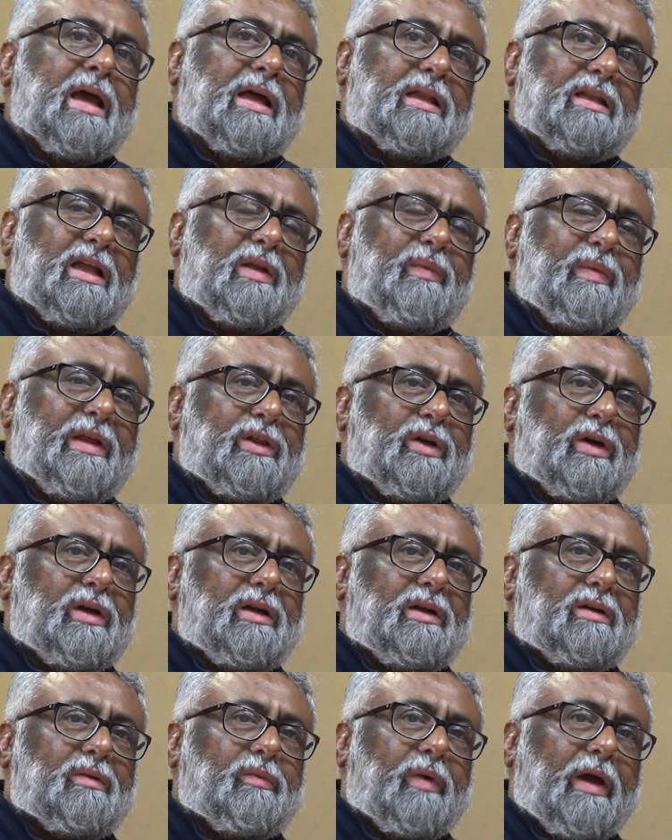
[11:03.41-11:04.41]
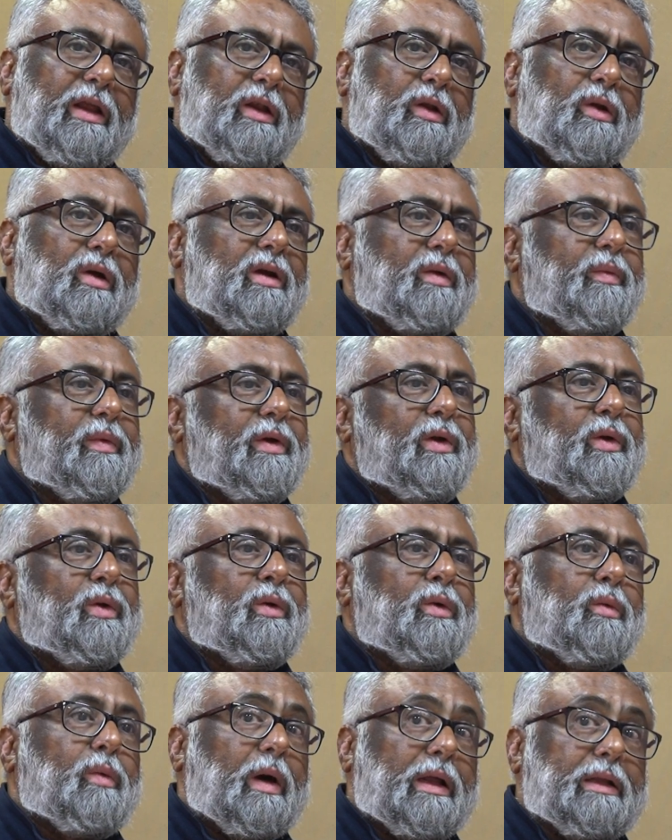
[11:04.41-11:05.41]
Then we thought, why not we
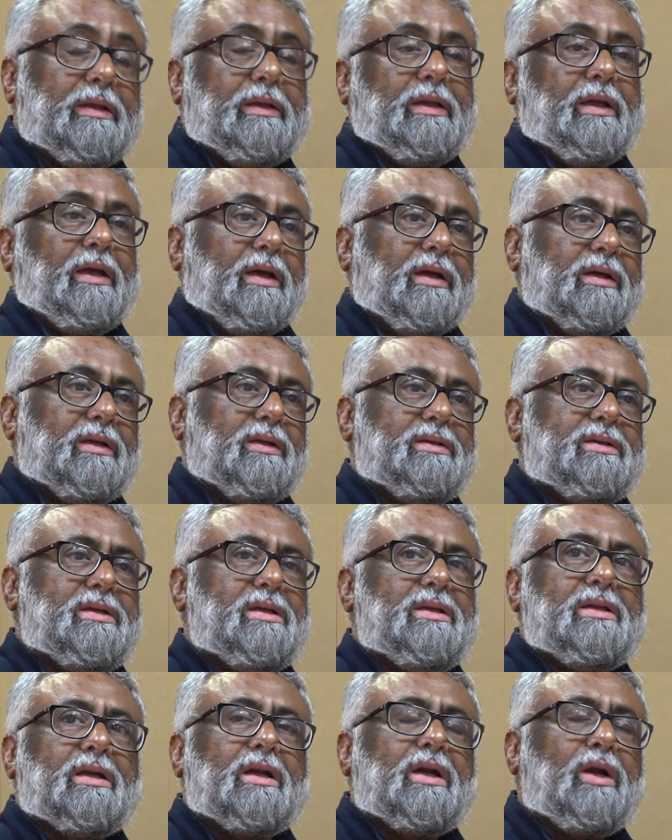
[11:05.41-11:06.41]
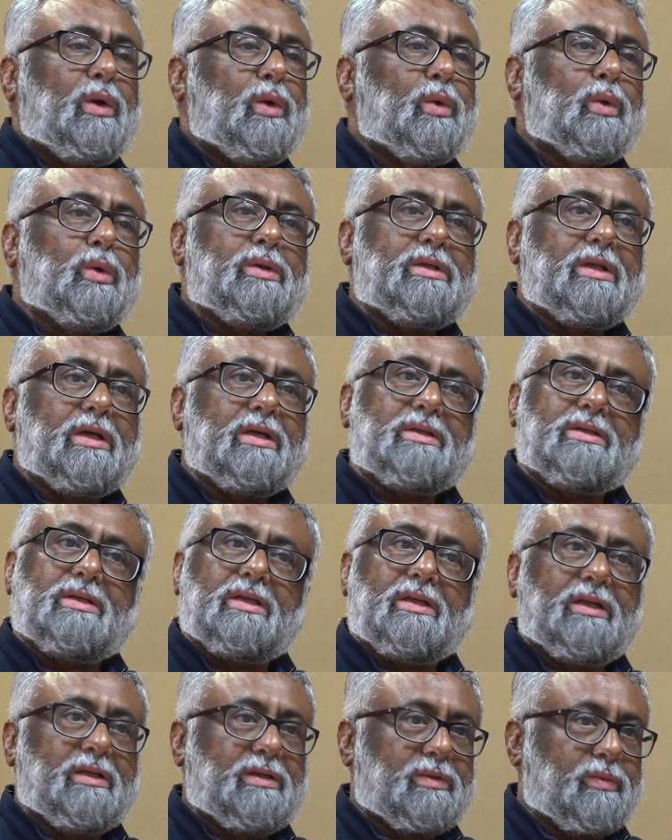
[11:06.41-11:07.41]
do one thing? See, there are two things
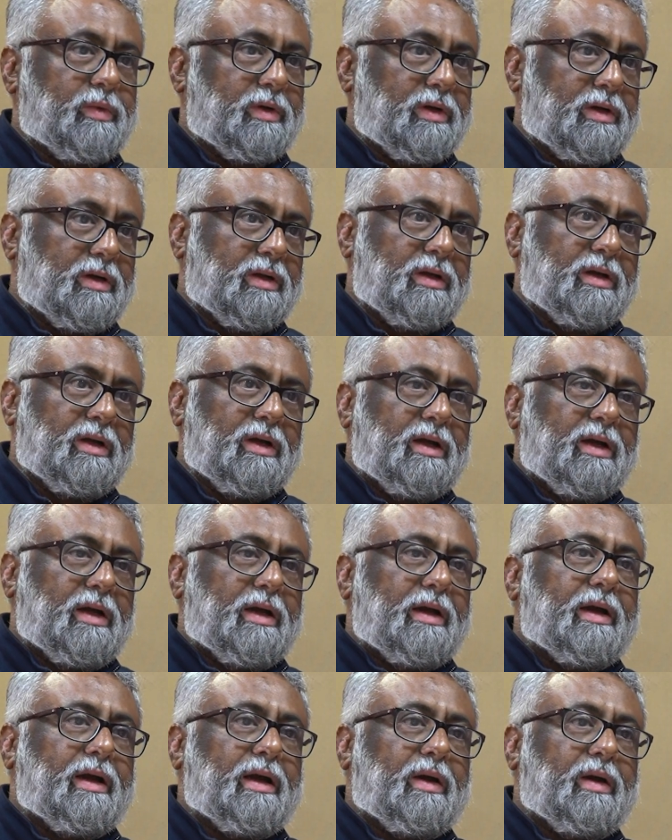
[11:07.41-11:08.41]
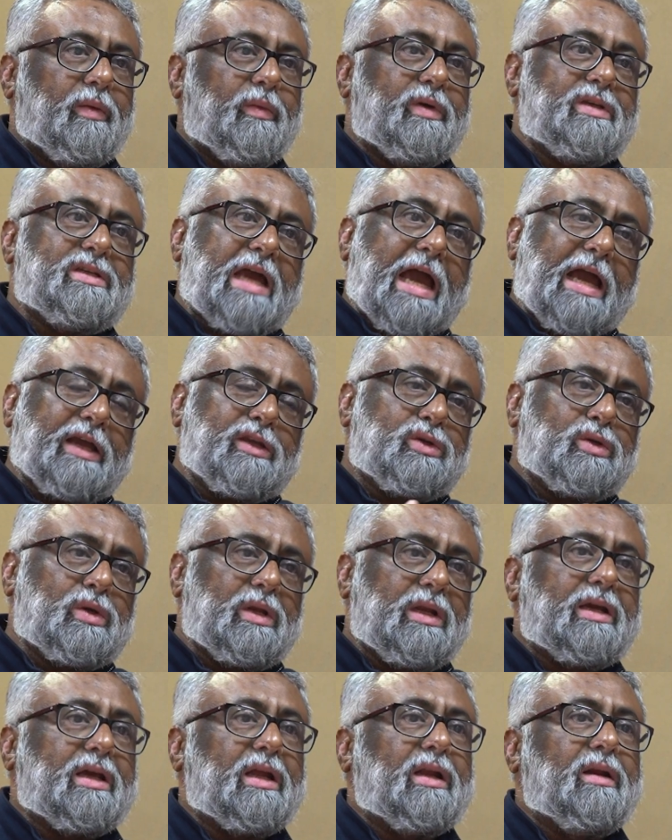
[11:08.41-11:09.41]
in this world which
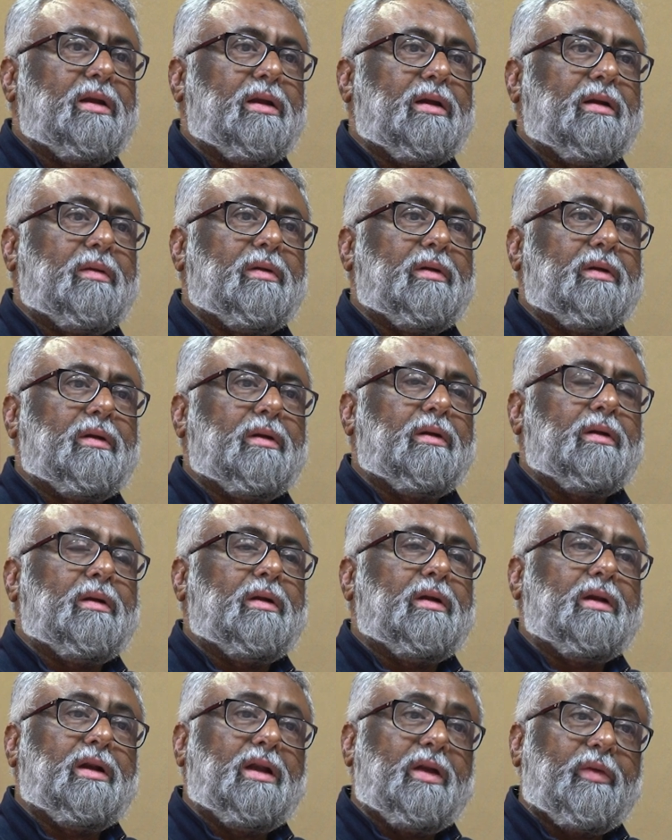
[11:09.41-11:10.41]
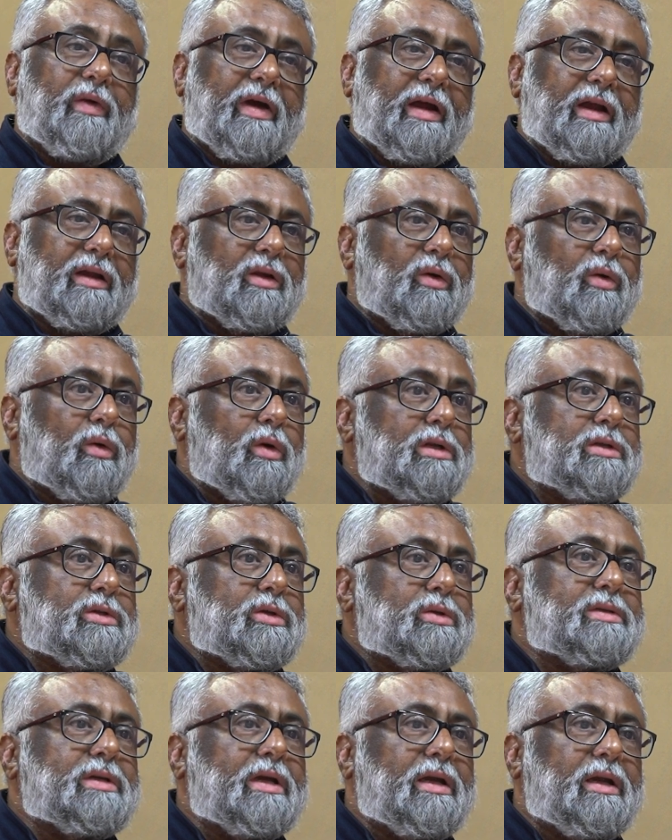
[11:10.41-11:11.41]
actually can divide the whole
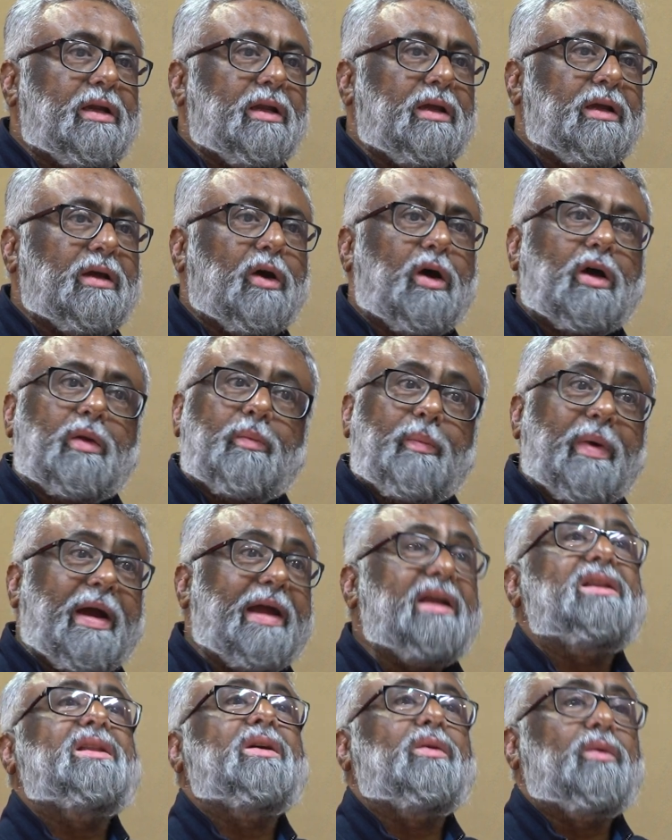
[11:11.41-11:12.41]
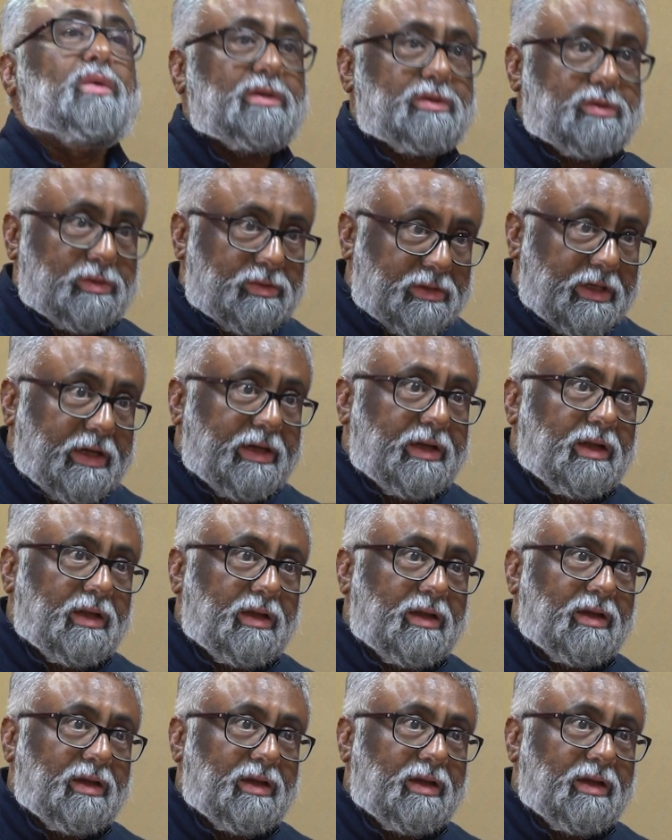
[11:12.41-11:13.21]
society or bind the whole society.